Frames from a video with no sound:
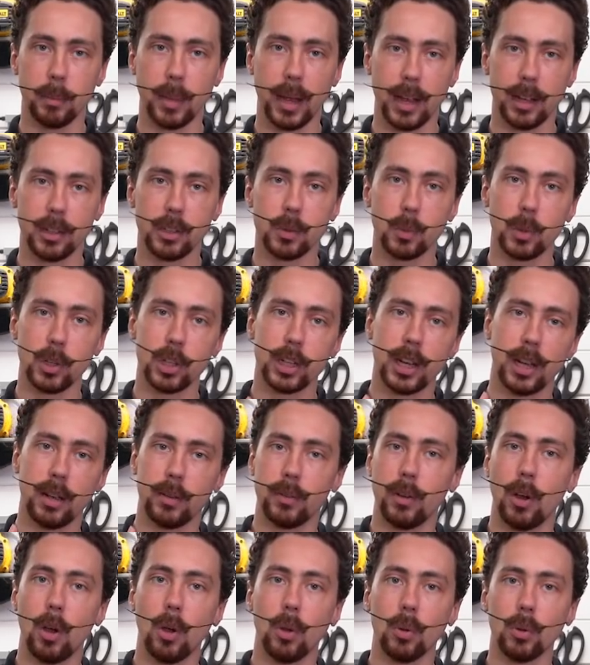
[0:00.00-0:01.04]
pads, which have
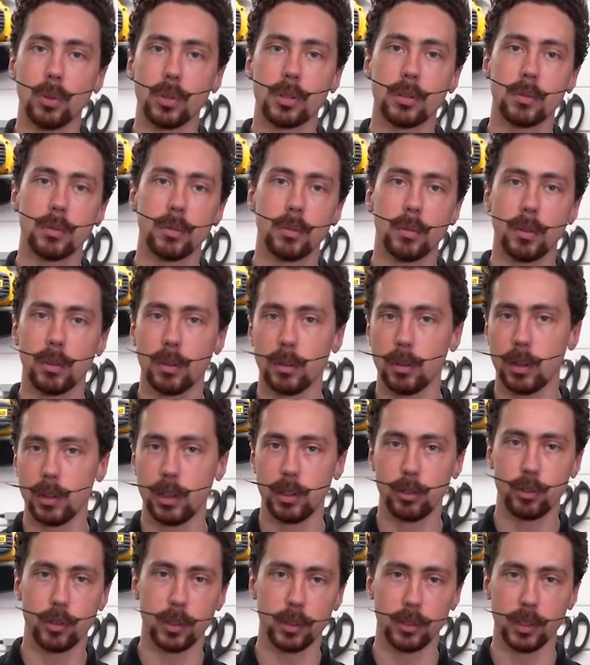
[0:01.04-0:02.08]
holes
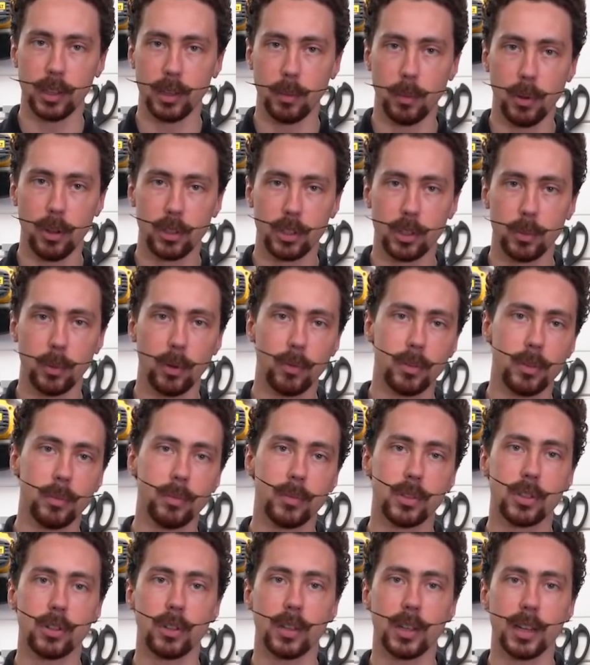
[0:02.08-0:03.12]
drilled in the bottom of them,
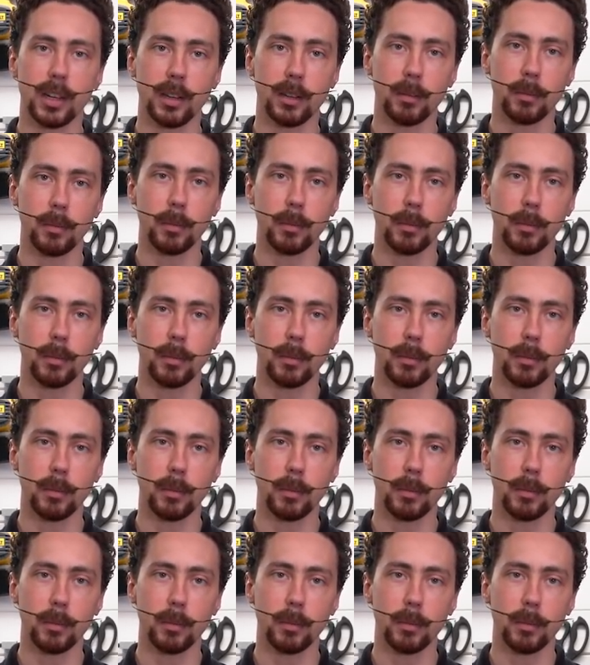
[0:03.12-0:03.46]
so it